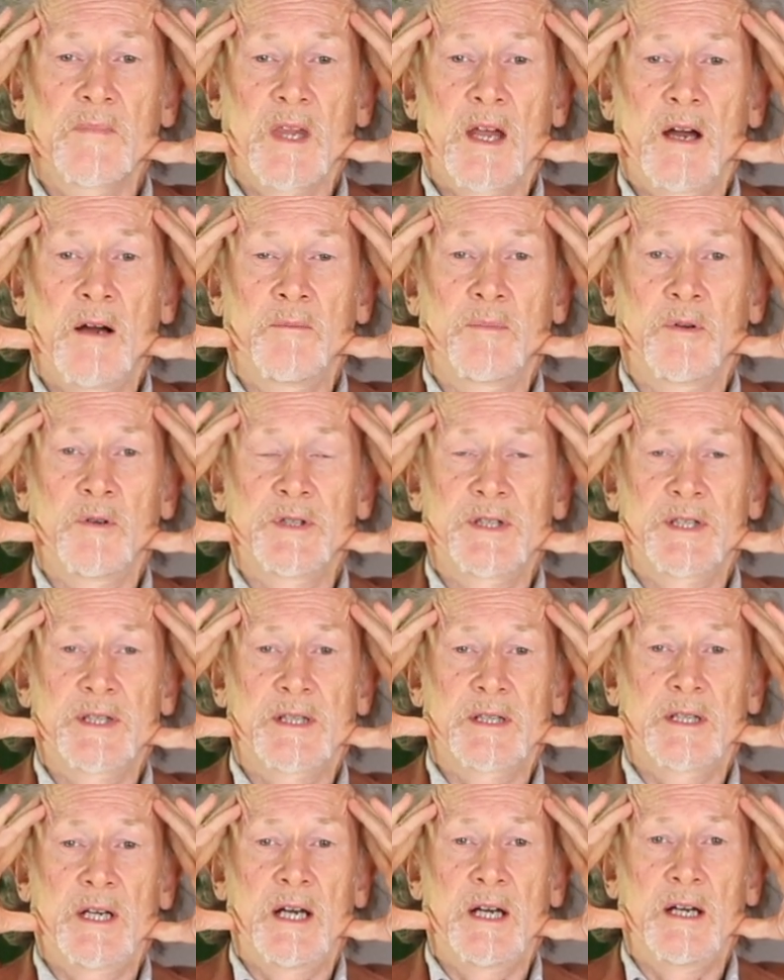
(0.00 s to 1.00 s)

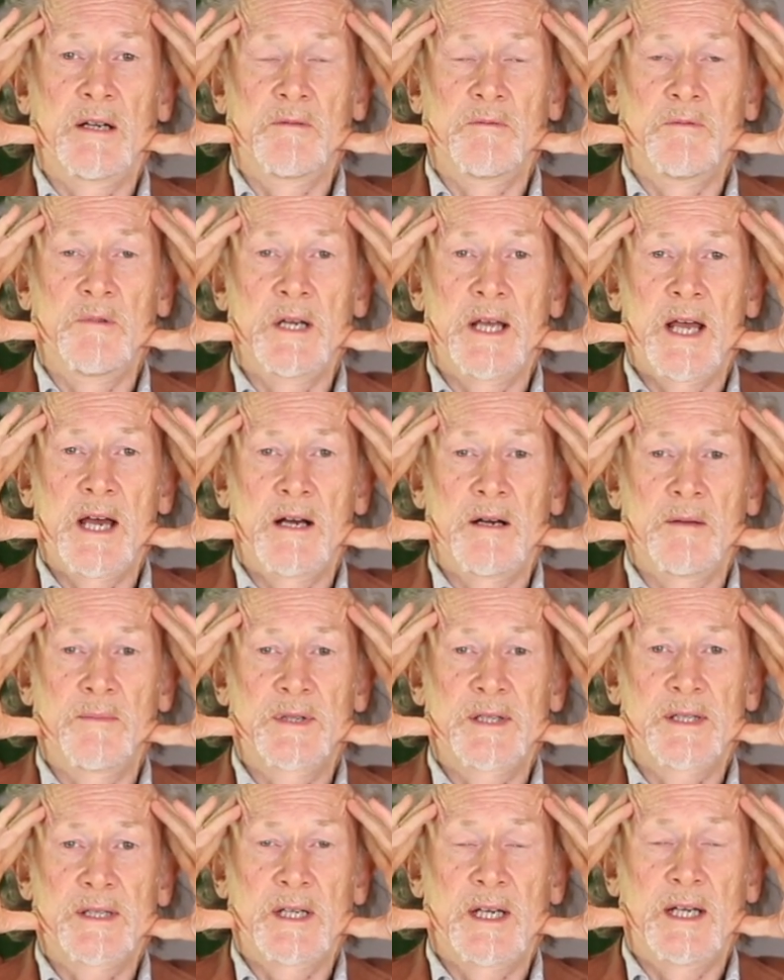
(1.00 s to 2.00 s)
upwards really
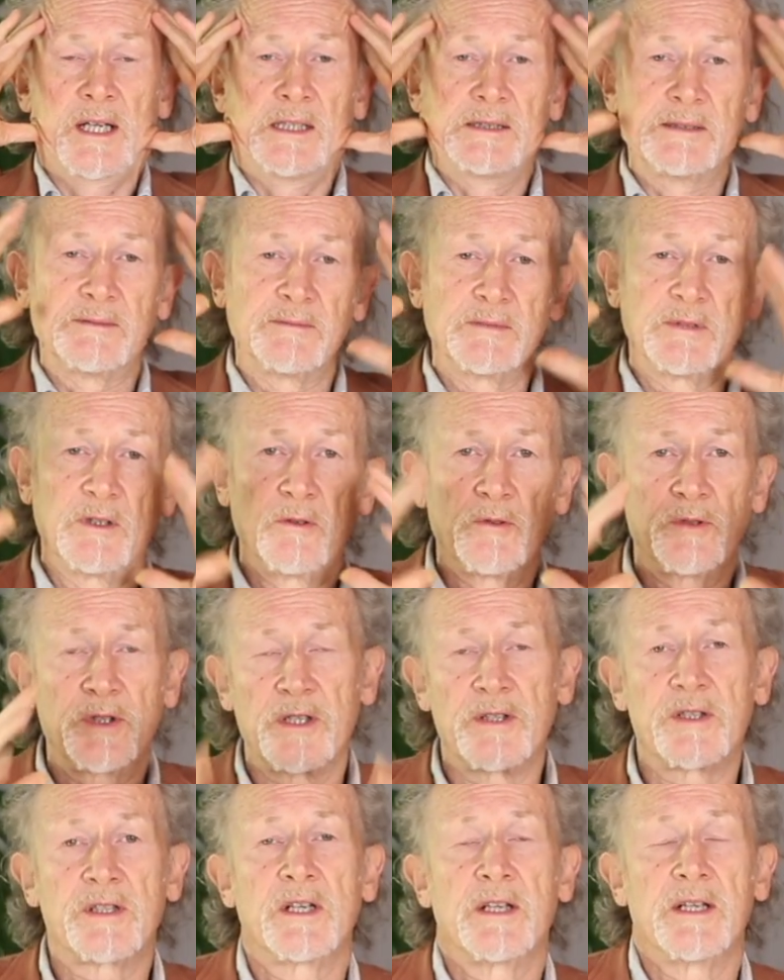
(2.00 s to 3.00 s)
helps, and
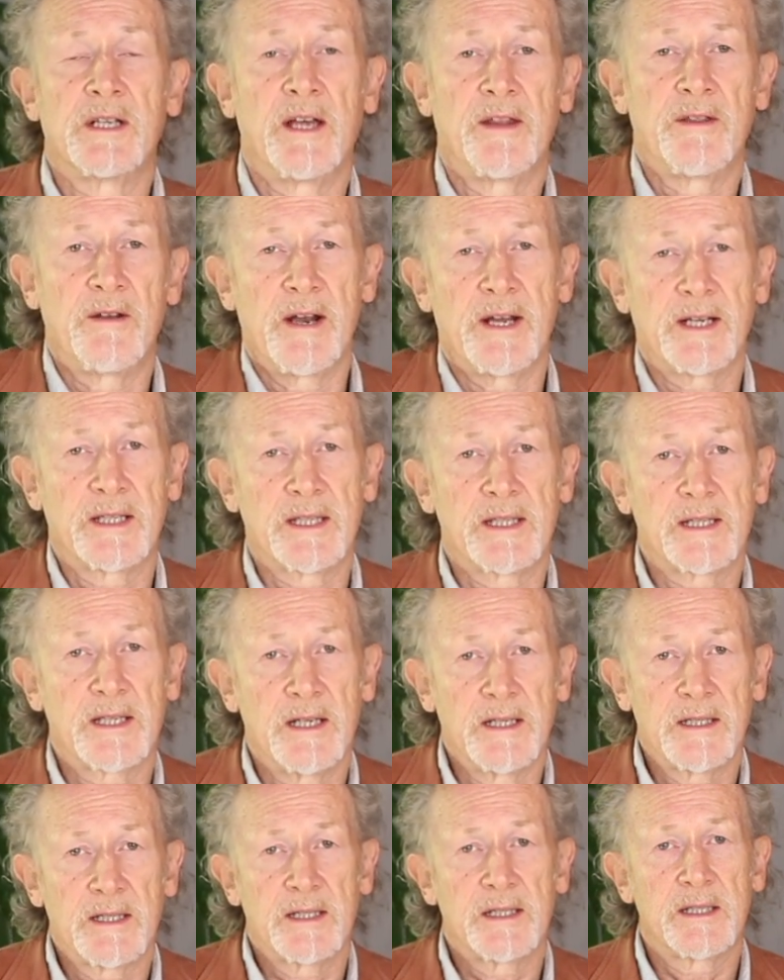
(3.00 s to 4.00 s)
also certain other
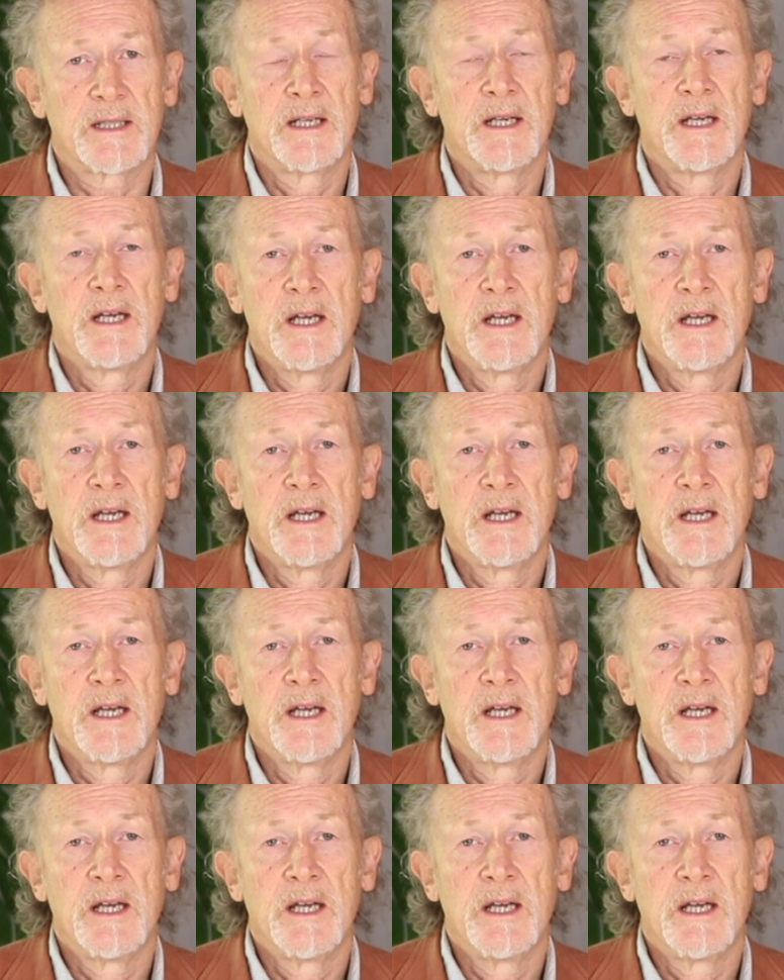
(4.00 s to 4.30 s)
exercises.